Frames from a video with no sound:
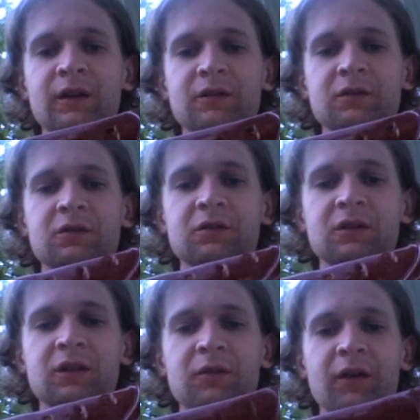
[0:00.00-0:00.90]
So this one's a
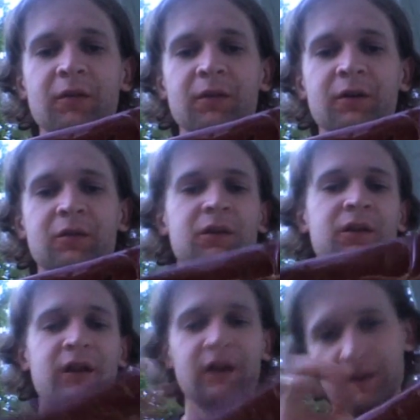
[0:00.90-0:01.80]
deep fire brick
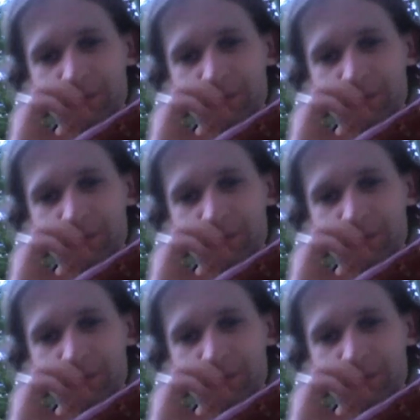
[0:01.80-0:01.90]
with a